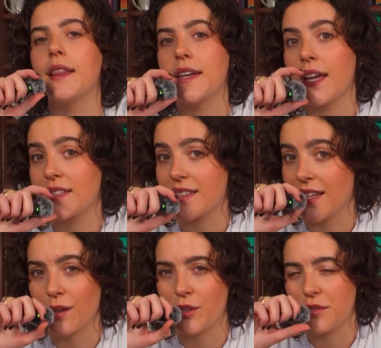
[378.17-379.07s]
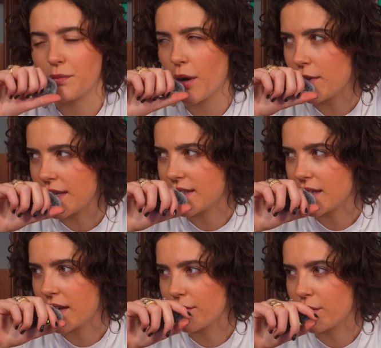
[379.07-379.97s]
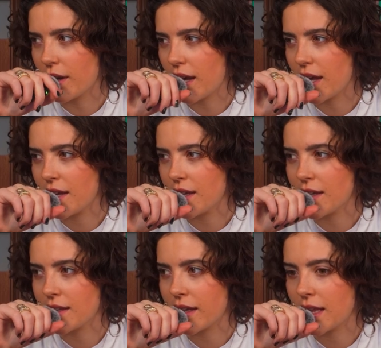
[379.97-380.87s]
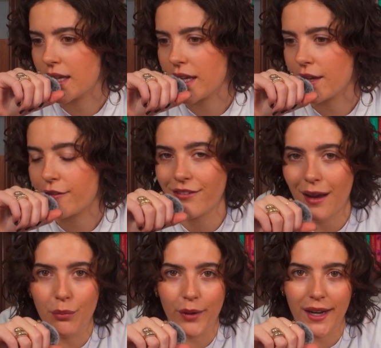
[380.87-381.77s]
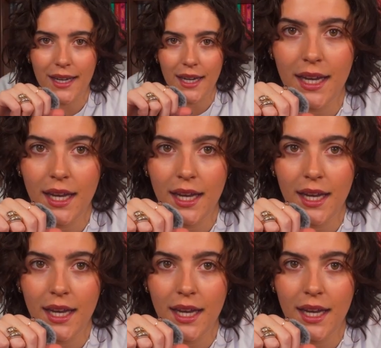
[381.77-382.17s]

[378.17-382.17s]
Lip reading: And the next thing, which you've probably seen everywhere, is the fabric